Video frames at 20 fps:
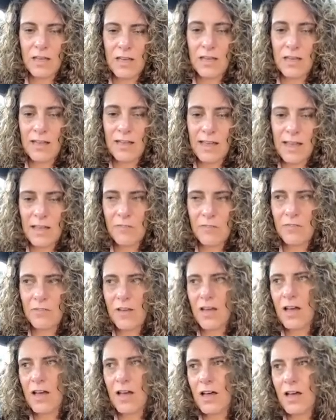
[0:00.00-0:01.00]
a life
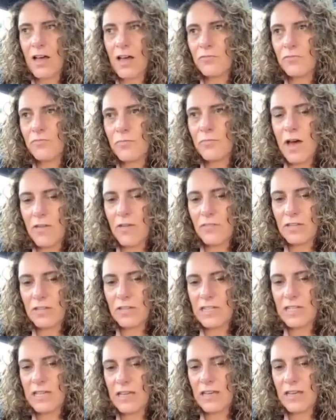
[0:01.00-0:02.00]
of
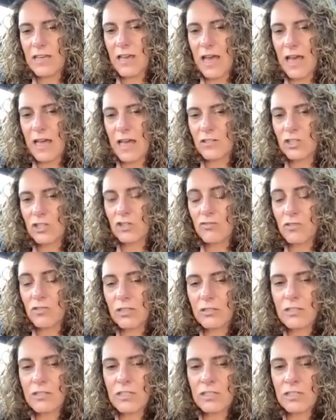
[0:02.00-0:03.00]
poverty and a
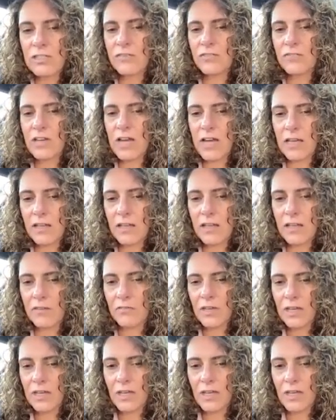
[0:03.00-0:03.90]
struggle to survive,